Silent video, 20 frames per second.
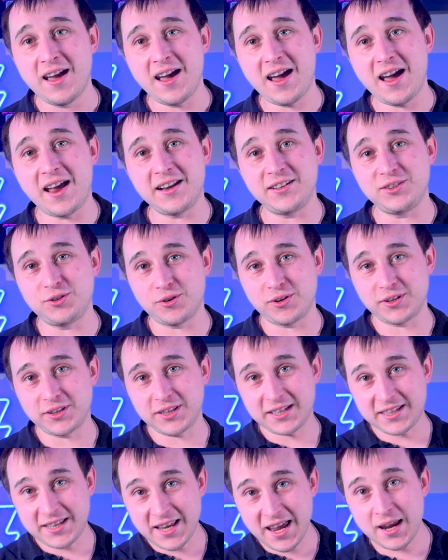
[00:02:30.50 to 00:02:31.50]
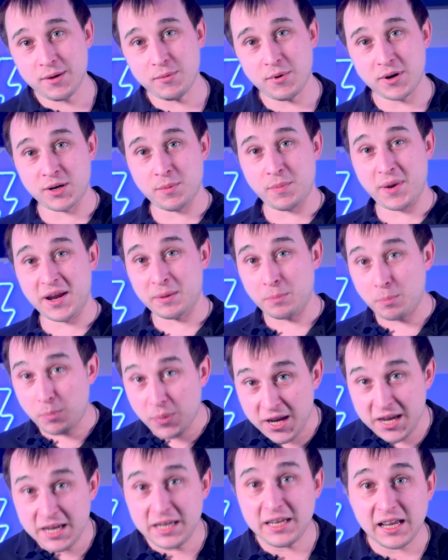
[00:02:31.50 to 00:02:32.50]
And during the day, when you're paying
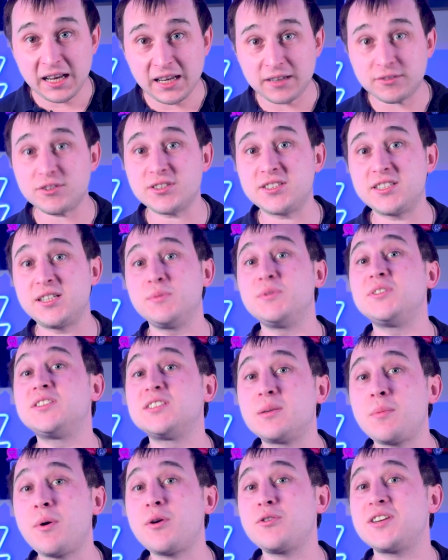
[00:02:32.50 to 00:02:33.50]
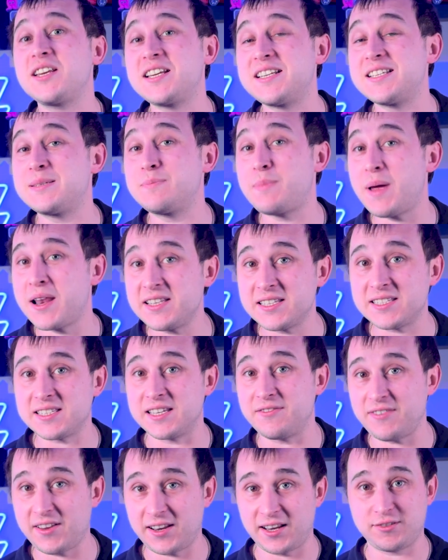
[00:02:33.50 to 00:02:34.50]
peak electricity, which is the most
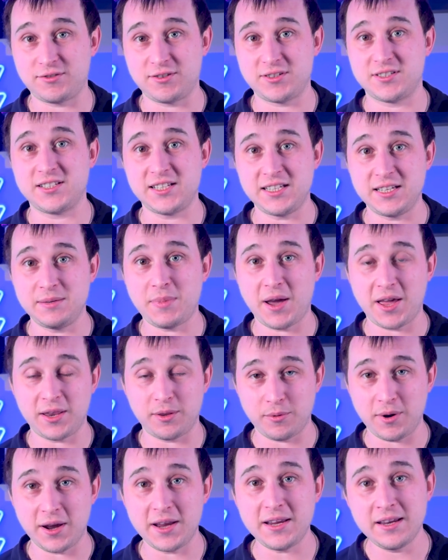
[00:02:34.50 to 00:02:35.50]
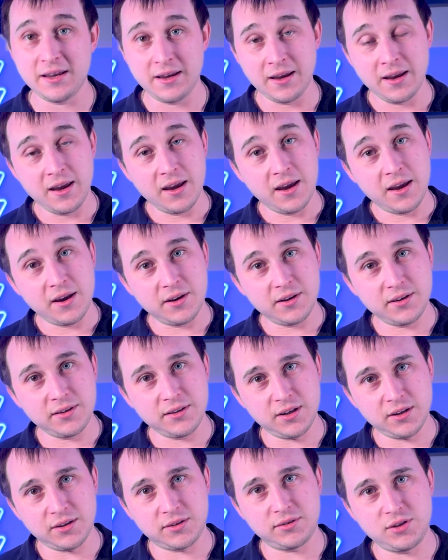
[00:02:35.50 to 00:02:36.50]
expensive electricity, by the way,
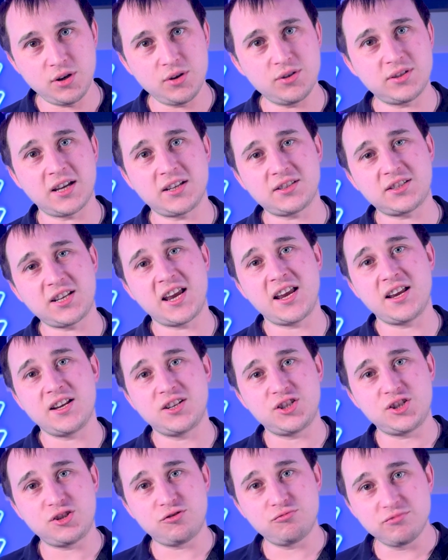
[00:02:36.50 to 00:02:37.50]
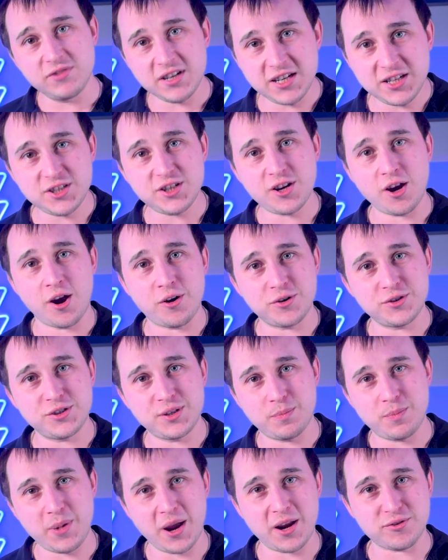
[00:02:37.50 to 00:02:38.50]
you use that to recharge your
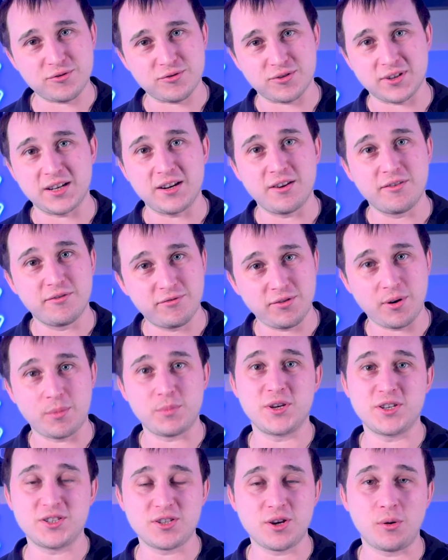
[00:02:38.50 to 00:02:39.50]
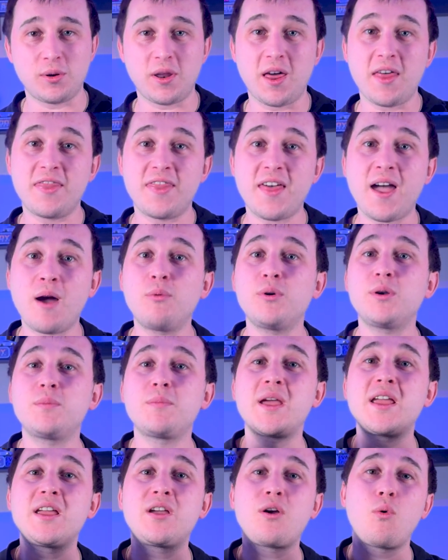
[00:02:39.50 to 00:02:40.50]
battery from your solar. That would
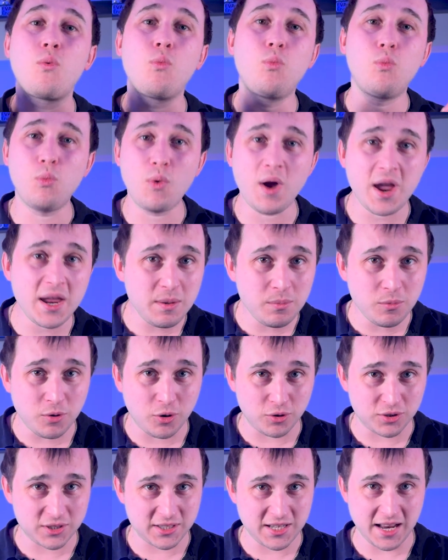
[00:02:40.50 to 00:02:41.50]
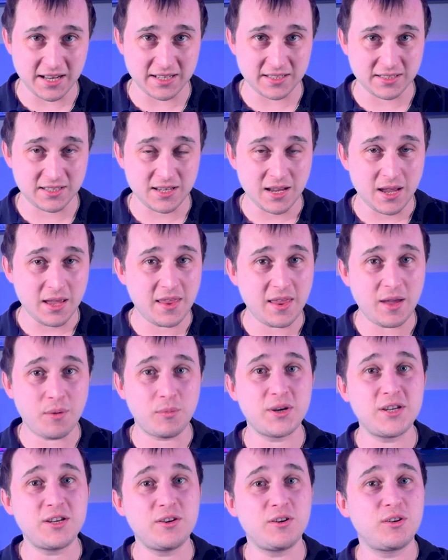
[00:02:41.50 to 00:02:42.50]
make way more sense. That
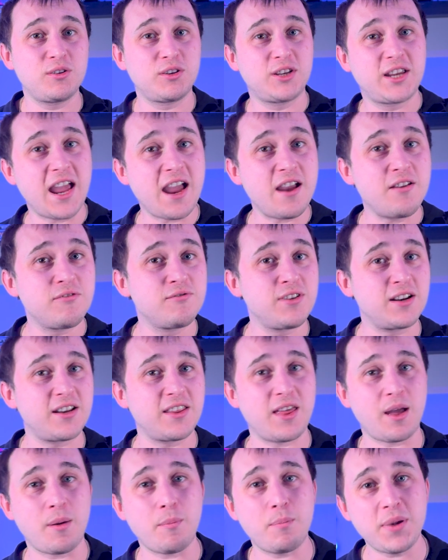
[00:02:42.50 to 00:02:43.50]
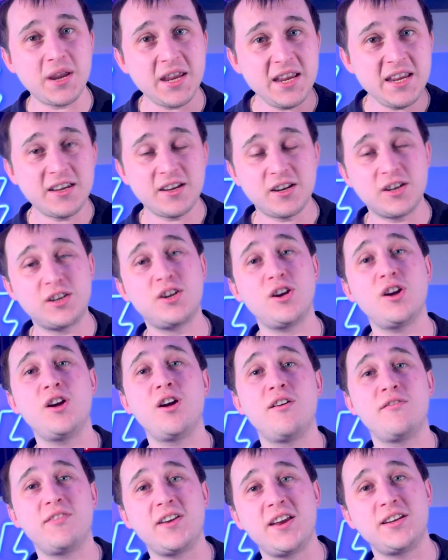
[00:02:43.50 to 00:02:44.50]
way you're getting rid of that peak
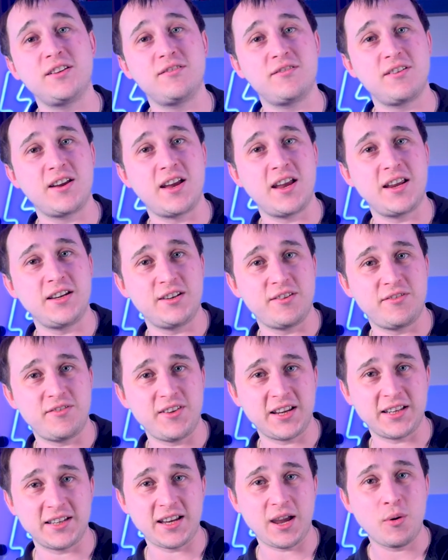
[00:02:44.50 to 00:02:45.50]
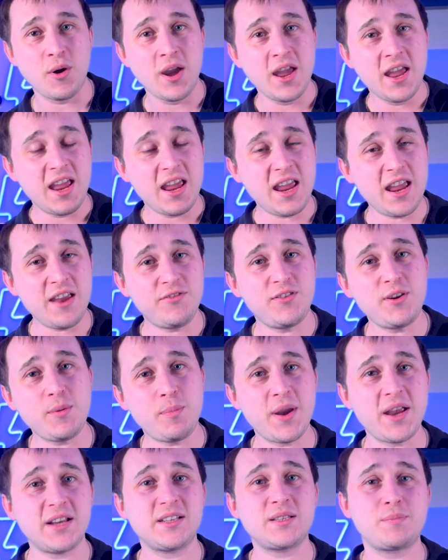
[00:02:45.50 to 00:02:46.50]
curve in your in your thing. Now, if you
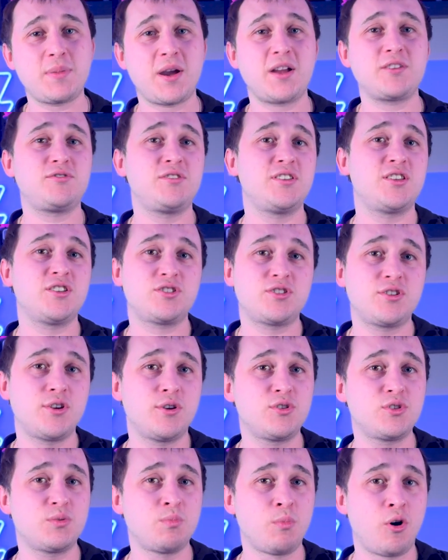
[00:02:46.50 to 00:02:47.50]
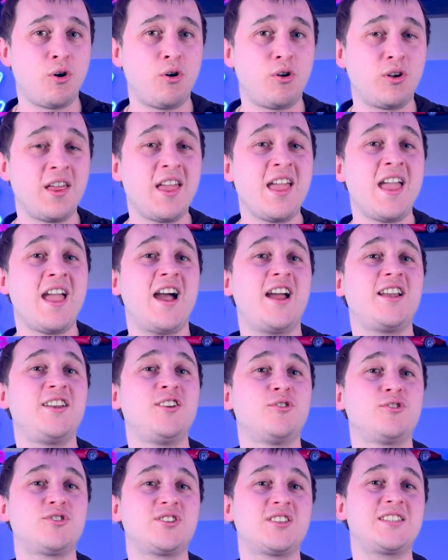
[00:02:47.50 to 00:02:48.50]
picked a battery that's too small and
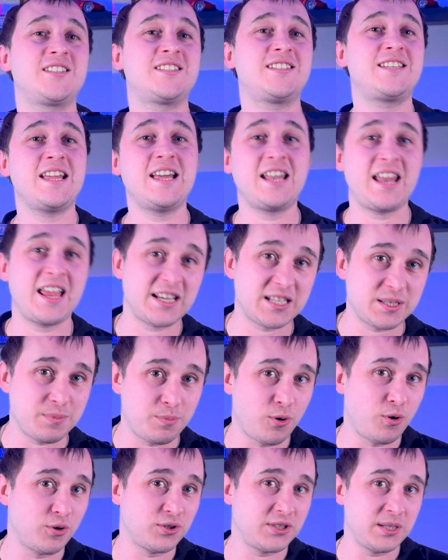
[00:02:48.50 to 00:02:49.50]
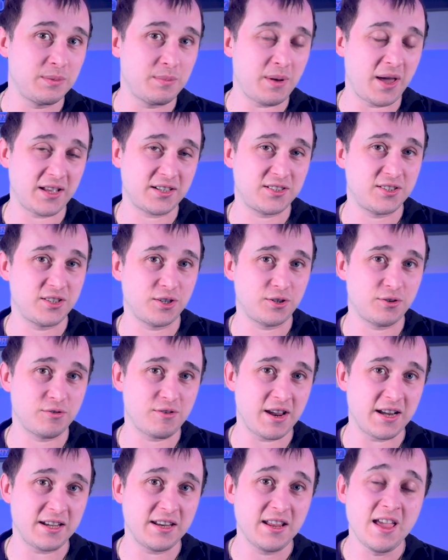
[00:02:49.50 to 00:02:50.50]
you're still exporting back to the
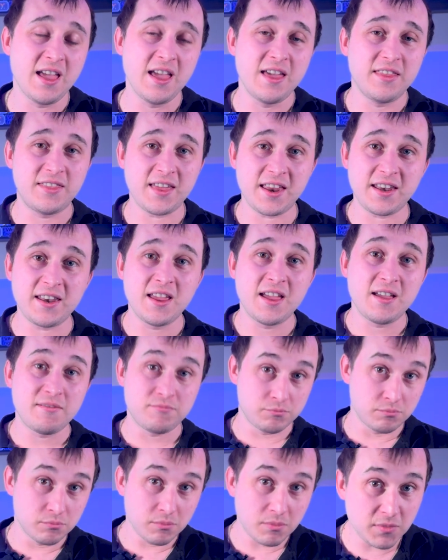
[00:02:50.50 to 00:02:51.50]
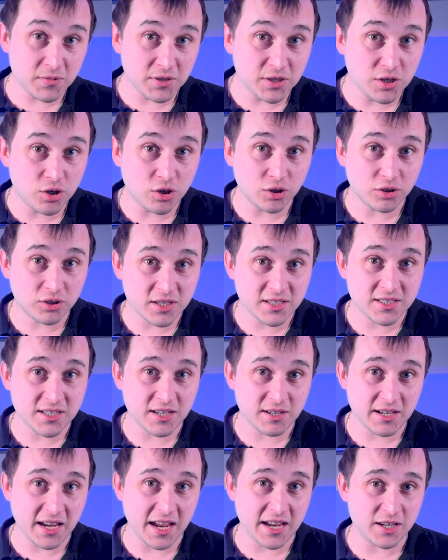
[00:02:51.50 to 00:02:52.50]
grid, then you could
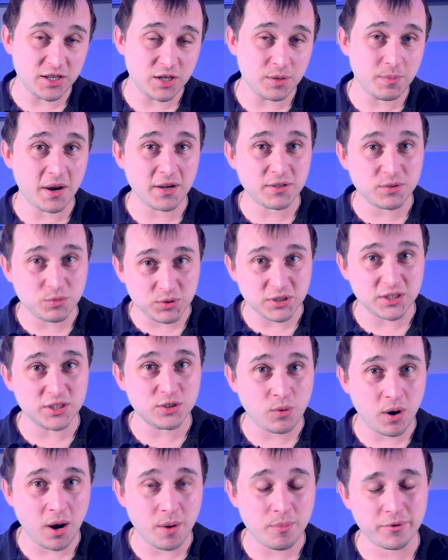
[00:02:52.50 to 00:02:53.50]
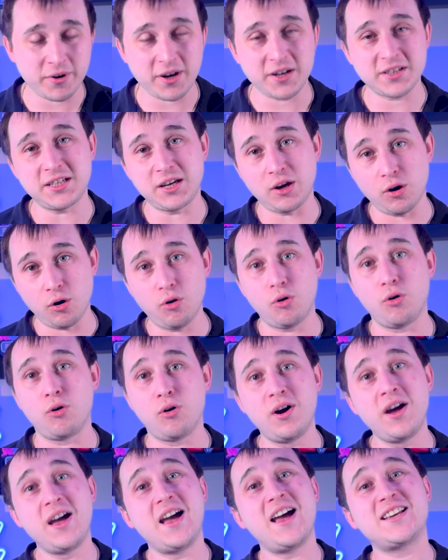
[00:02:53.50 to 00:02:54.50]
consider getting a new battery, which is quite pricey,
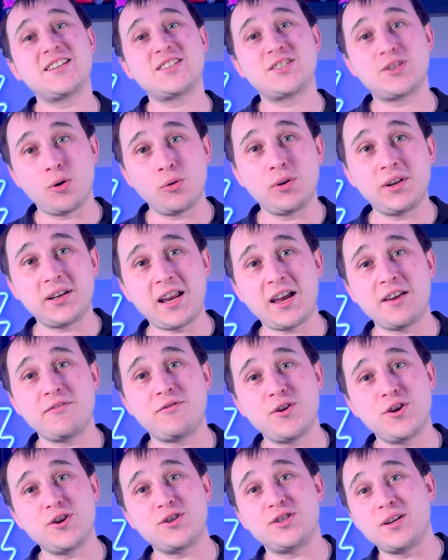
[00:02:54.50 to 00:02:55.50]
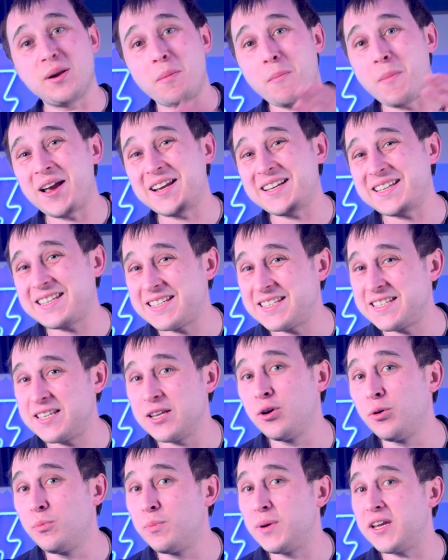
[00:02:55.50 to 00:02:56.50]
or a solar diversion might
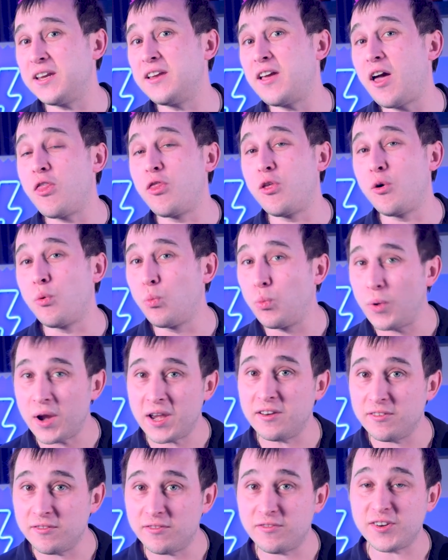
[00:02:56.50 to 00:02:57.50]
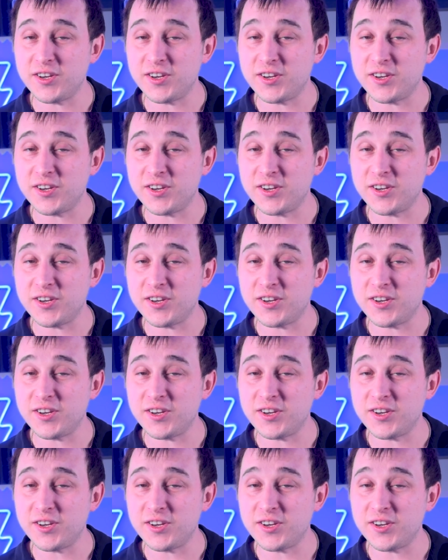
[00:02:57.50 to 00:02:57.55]
still be the win for